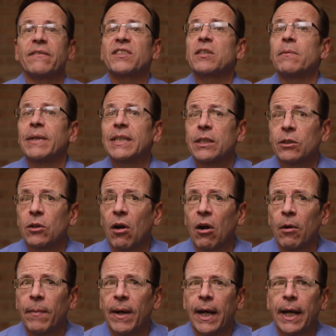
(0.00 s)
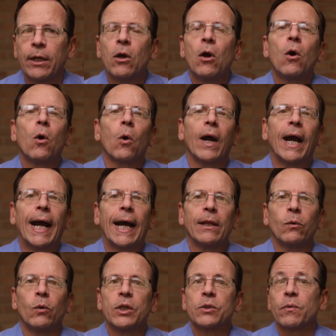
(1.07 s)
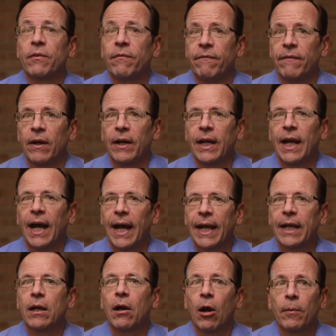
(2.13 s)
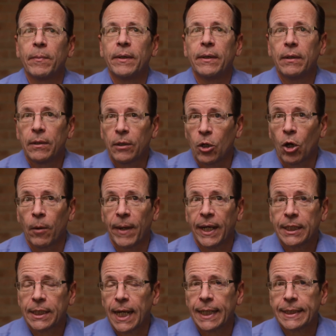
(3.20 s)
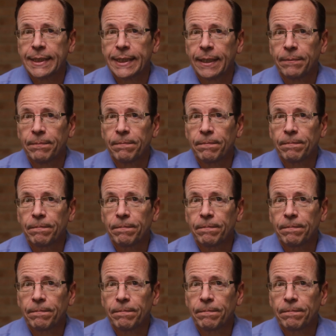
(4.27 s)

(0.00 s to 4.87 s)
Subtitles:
of cemented carbide or alloys with very high carbide content.